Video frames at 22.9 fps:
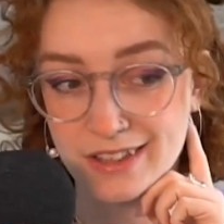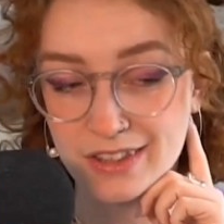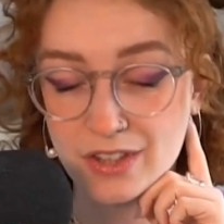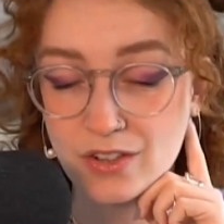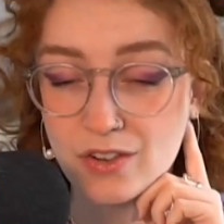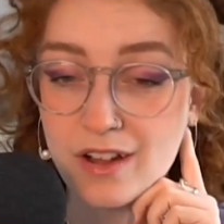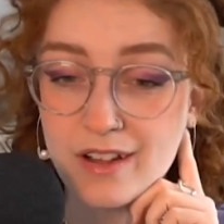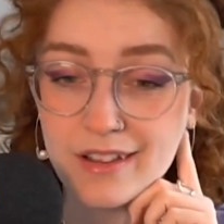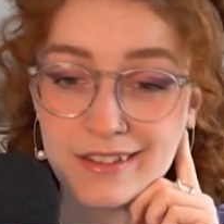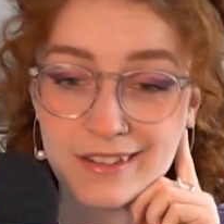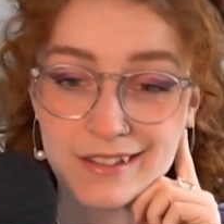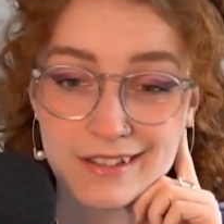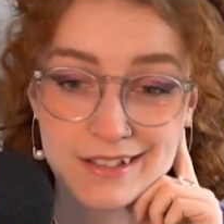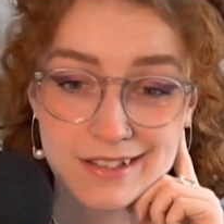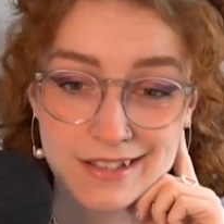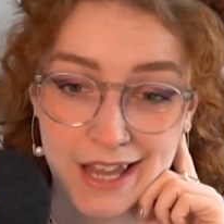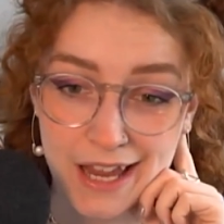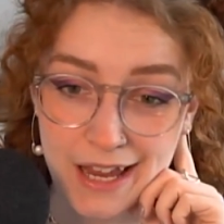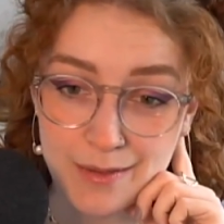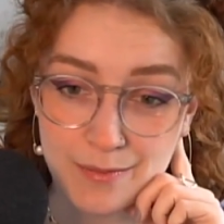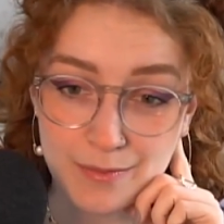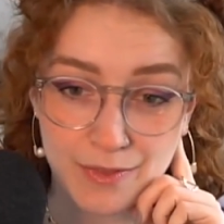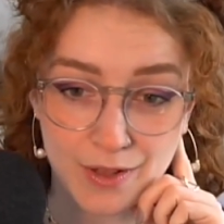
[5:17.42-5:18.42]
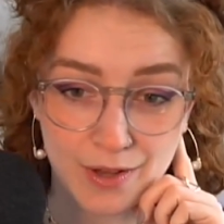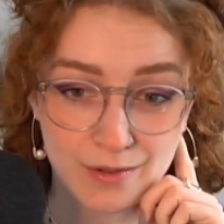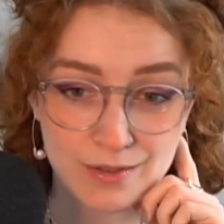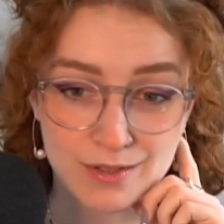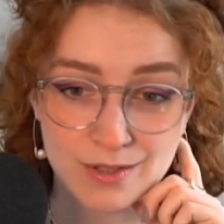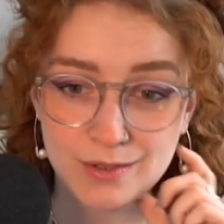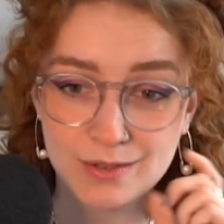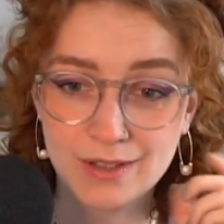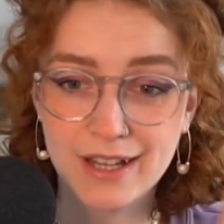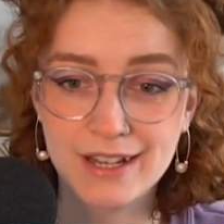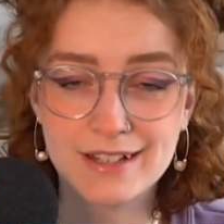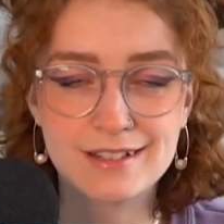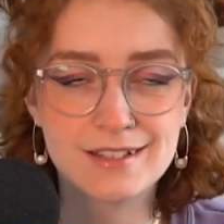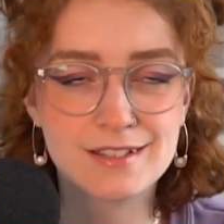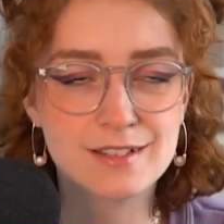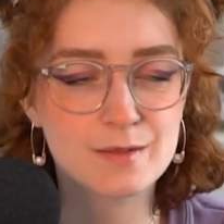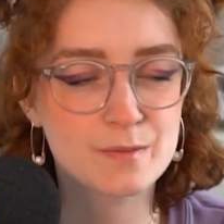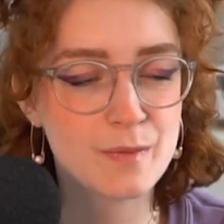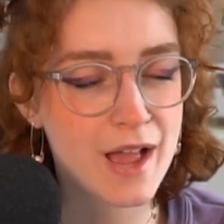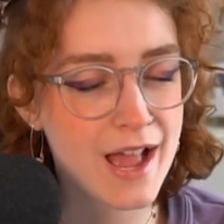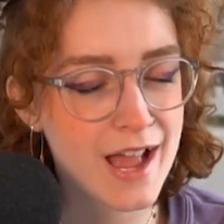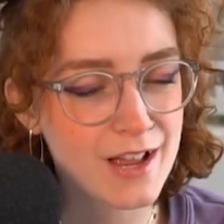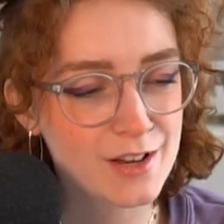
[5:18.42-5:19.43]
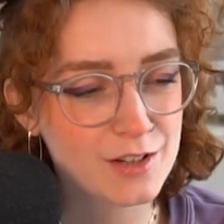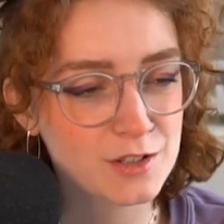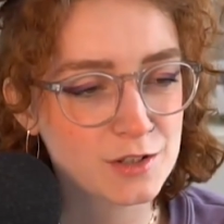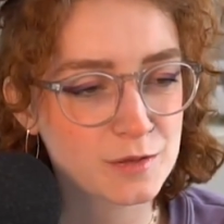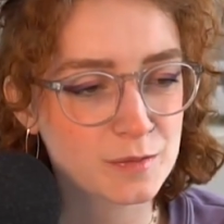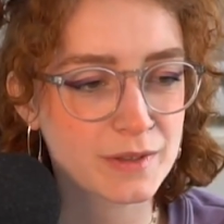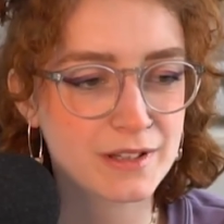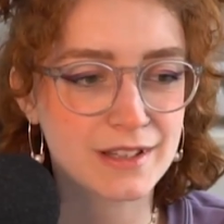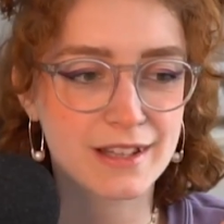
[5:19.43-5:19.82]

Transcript: They're all the same though. So like smash, but